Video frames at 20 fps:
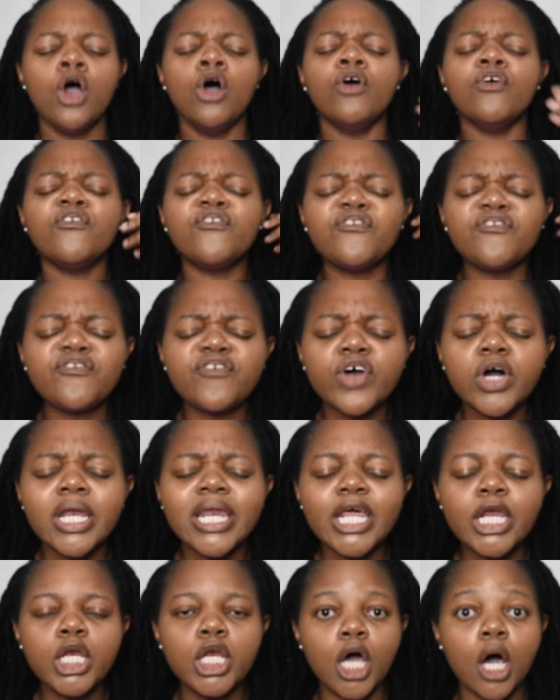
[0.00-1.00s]

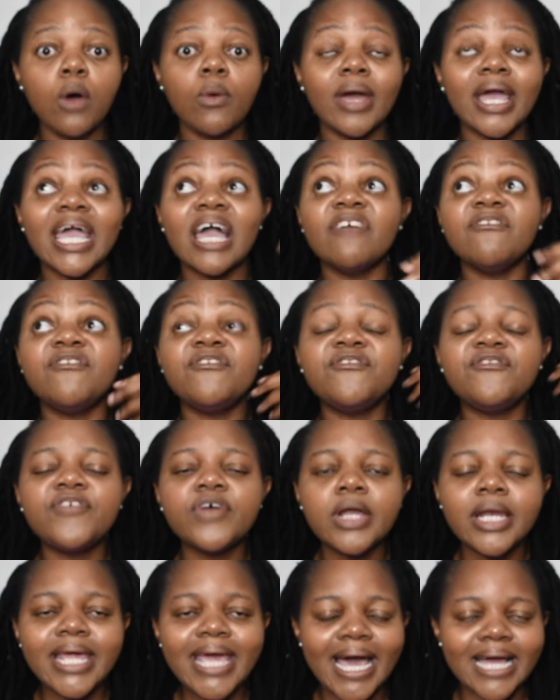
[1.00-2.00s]
fully knowing and
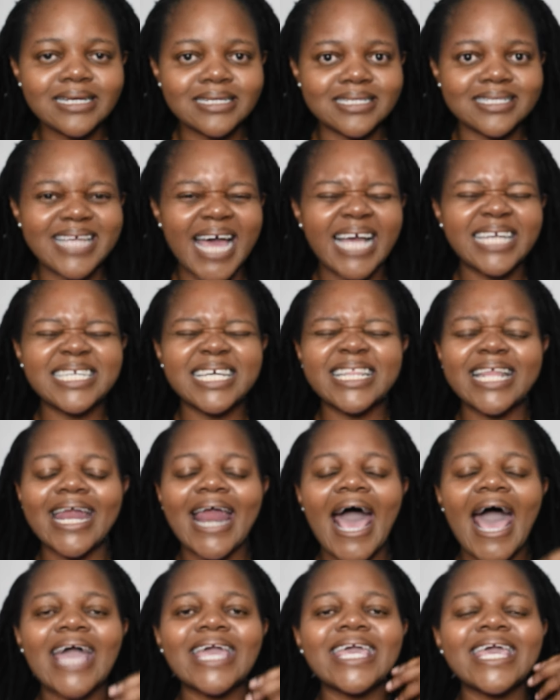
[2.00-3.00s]
fully understanding that
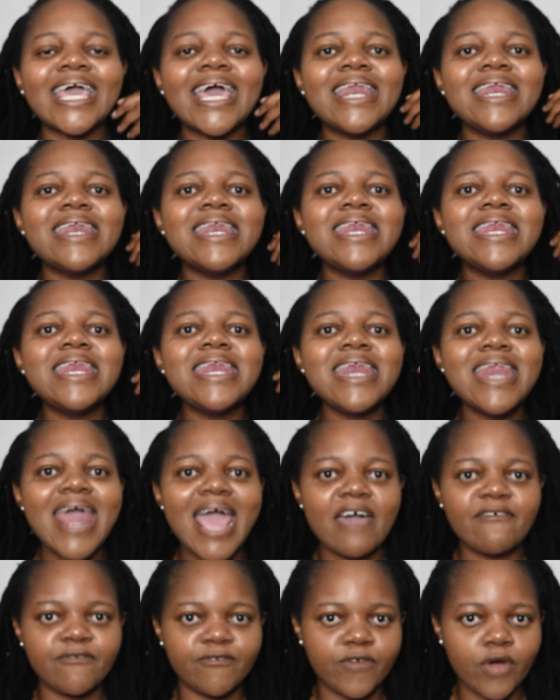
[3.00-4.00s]
I can
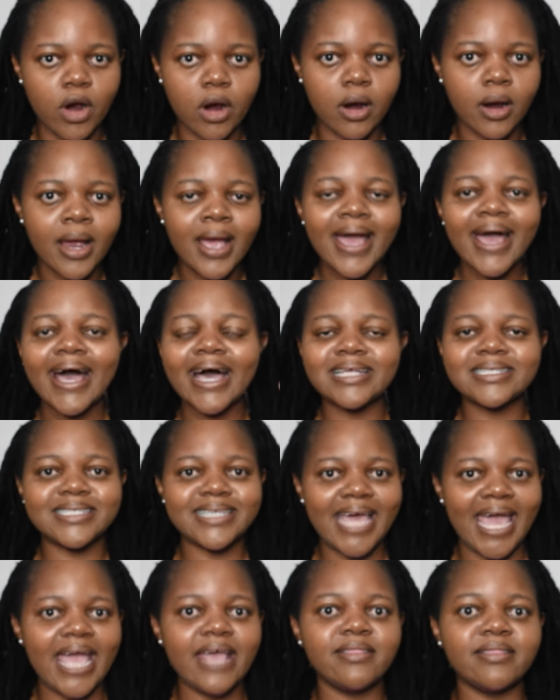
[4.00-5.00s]
never
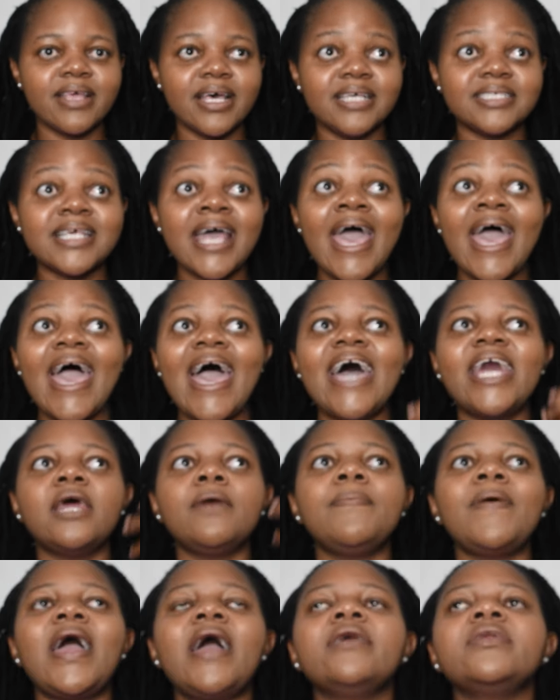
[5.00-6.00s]
attain this. And
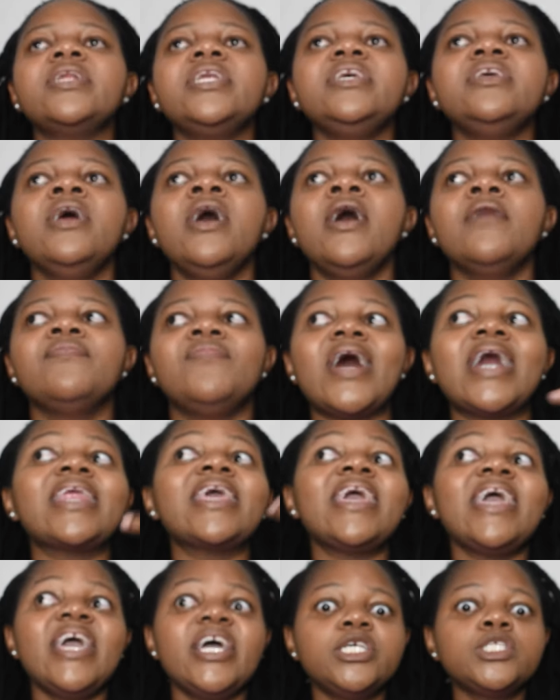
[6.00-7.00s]
apparently
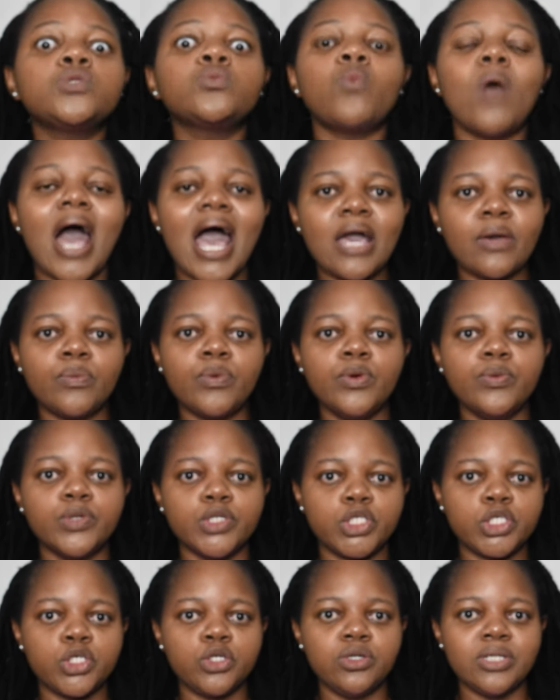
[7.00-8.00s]
that is why we were
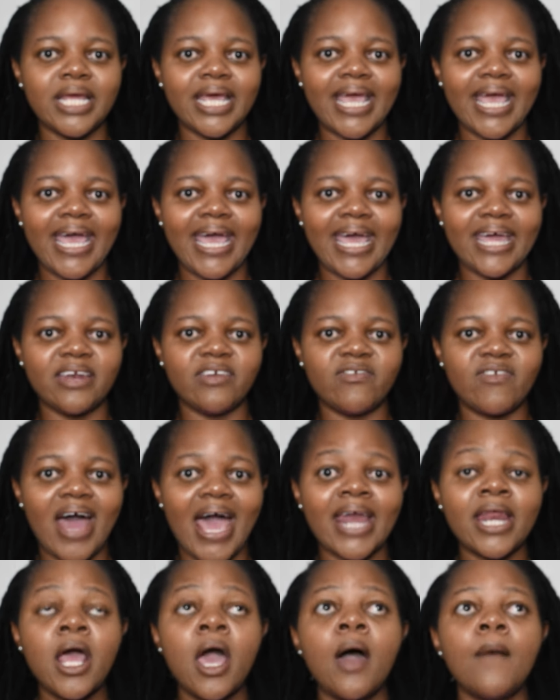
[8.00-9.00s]
tuning in,
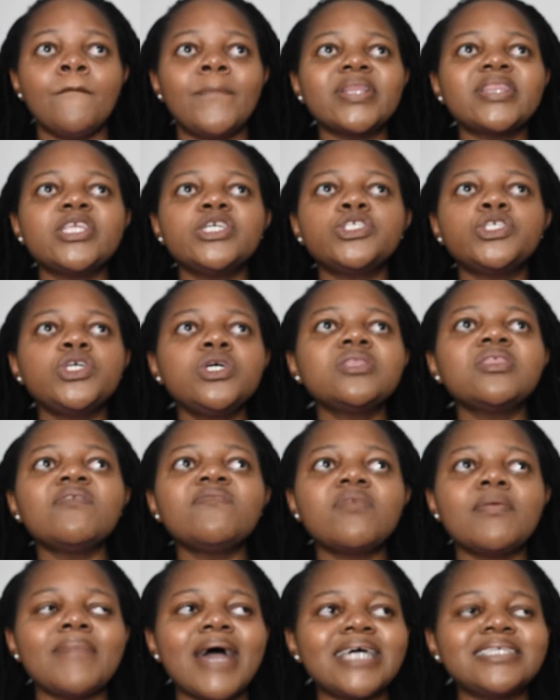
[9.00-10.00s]
right? But the truth of
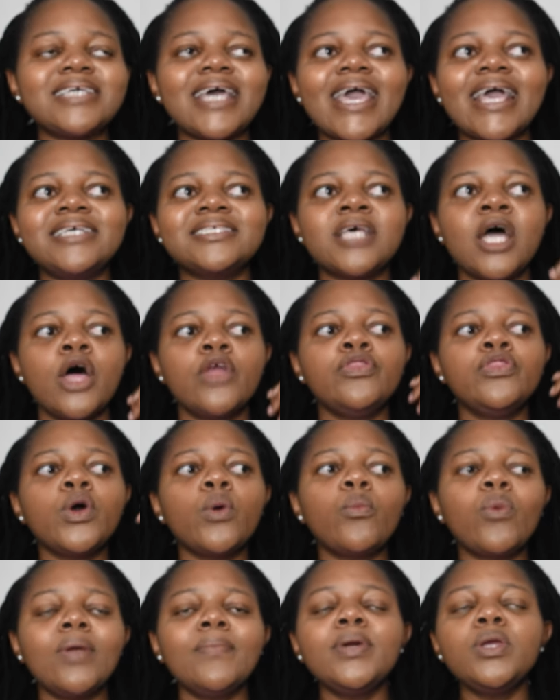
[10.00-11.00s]
the matter is the
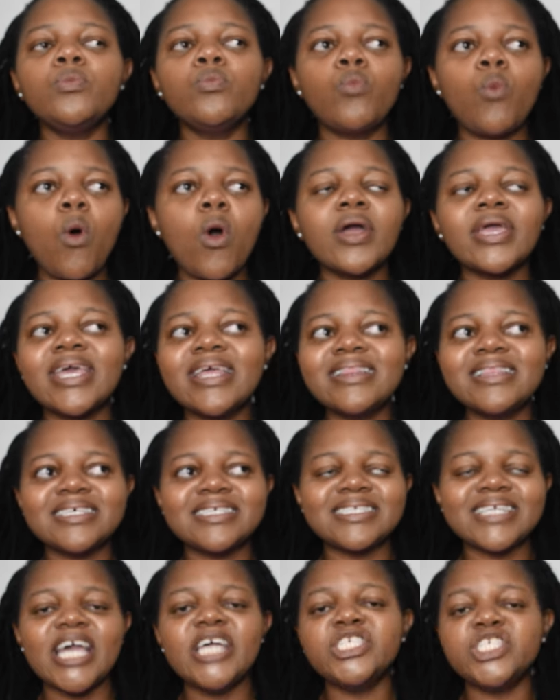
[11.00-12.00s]
women walking the
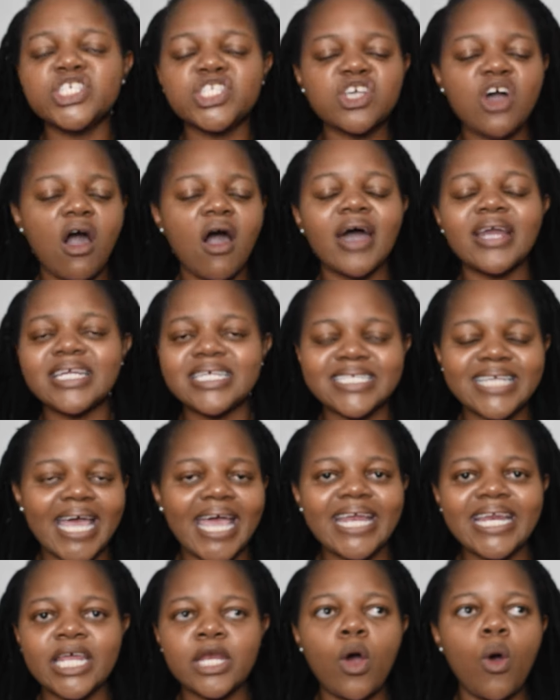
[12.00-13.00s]
stages can't
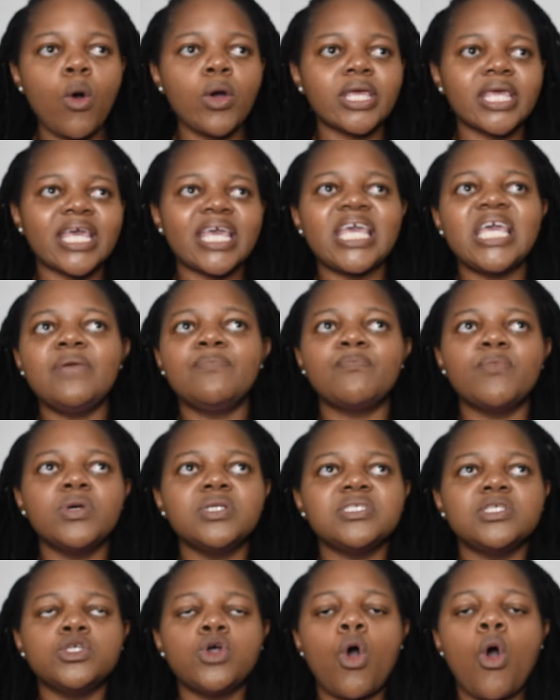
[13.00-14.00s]
attain it or keep
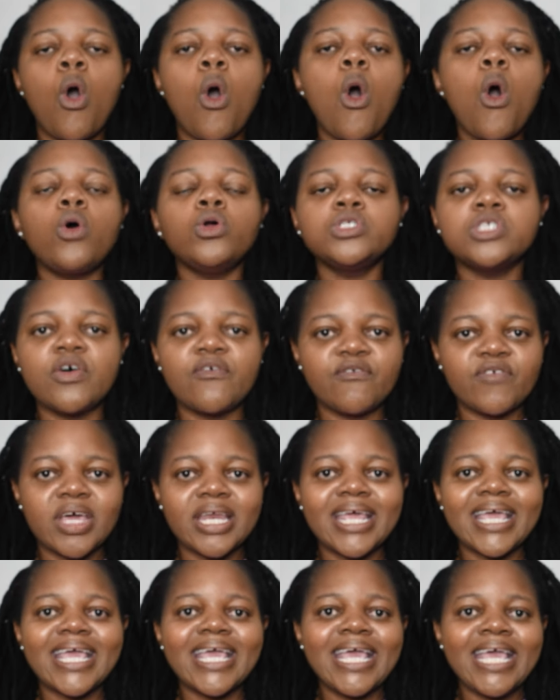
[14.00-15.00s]
hold of
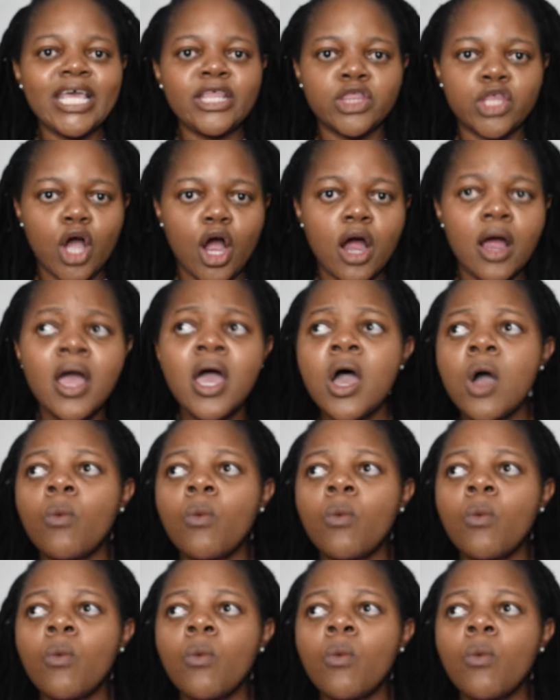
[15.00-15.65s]
it either.